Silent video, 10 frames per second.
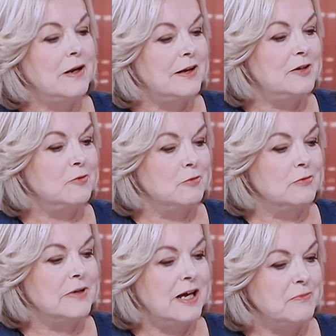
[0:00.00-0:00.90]
Well, it
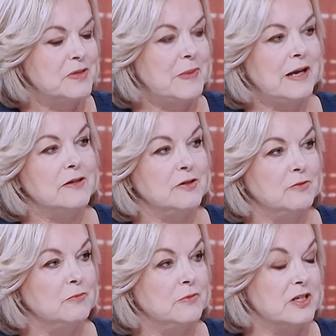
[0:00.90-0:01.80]
all comes back
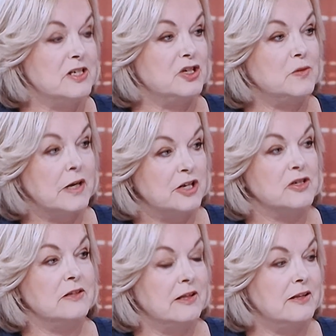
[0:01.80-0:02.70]
to the
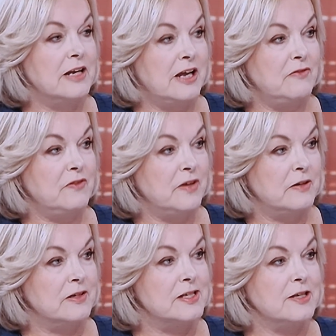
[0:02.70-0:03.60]
situation that the Navy
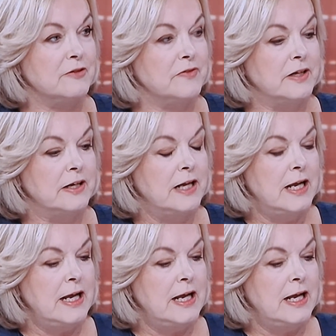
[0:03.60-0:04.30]
found itself in.